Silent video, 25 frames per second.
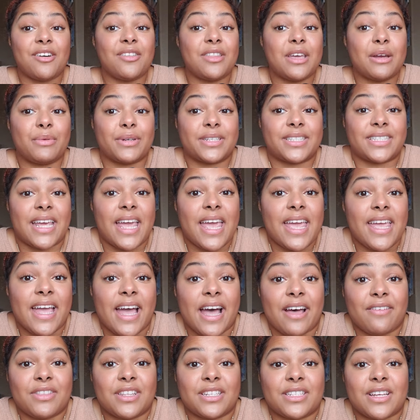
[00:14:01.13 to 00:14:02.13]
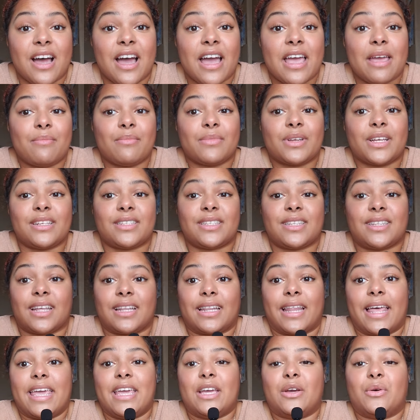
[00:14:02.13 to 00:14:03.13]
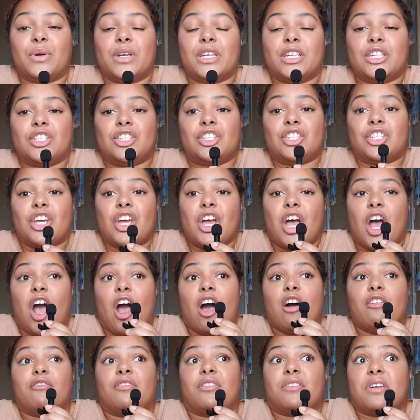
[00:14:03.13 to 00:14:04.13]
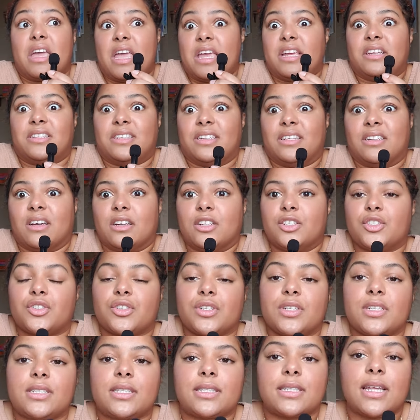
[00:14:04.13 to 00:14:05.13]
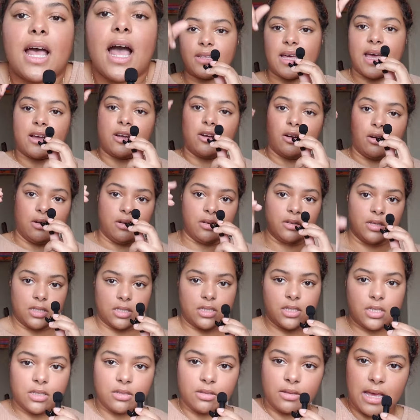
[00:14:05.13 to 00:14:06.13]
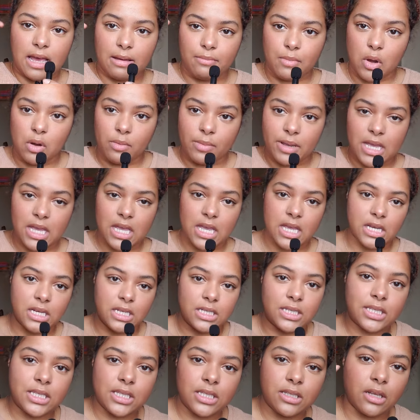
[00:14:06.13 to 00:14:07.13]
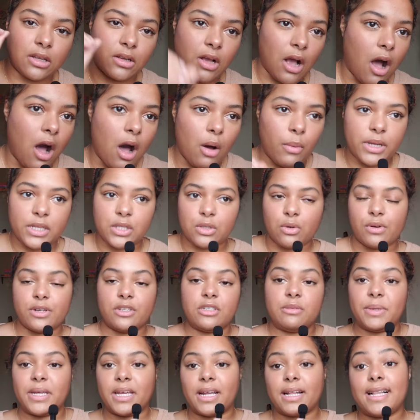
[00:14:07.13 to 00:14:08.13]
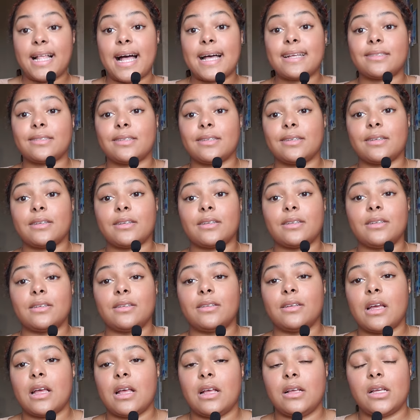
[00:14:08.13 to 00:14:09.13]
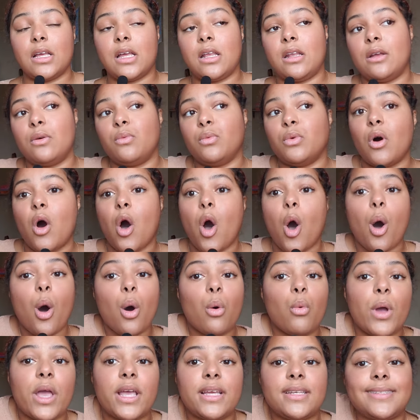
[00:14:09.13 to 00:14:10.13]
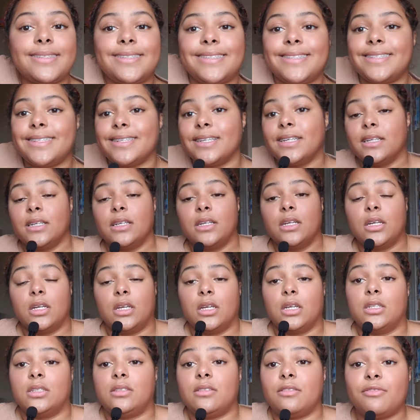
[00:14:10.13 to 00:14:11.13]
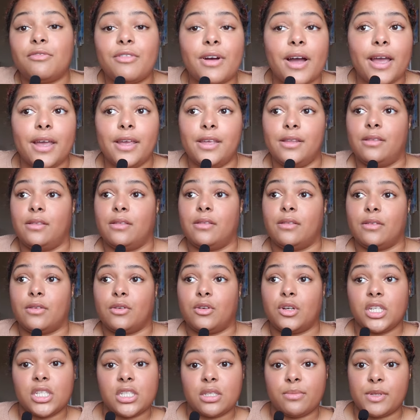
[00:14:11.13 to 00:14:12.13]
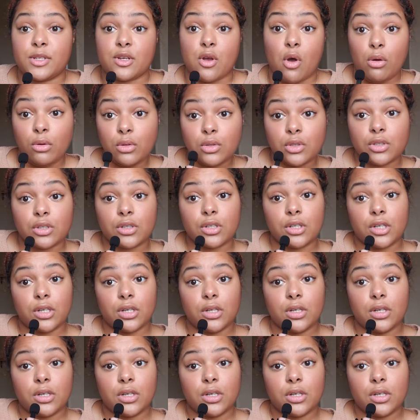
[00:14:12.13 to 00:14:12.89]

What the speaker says: hell they were saying half the time because of the language of the 1800s. Still that girl, it's still that moment. It is always going to be a classic, and it will always define Christmas culture.